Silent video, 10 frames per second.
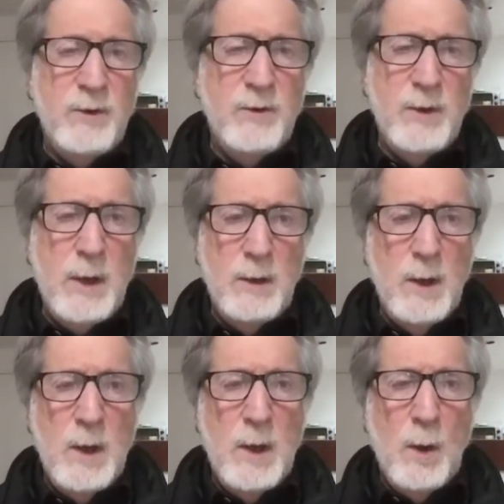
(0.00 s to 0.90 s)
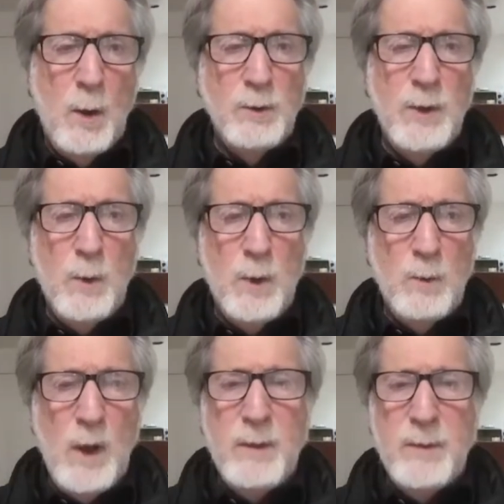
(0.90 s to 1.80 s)
It's not only
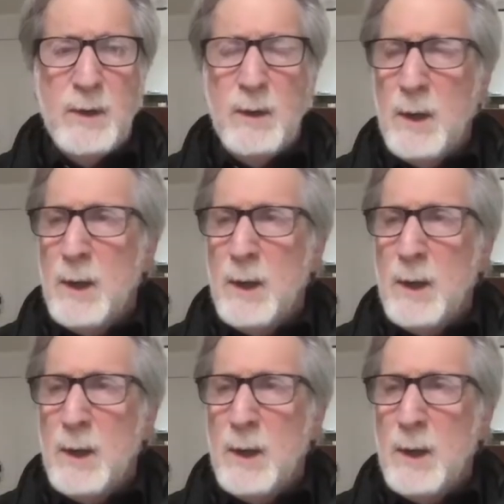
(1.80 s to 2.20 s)
one way, but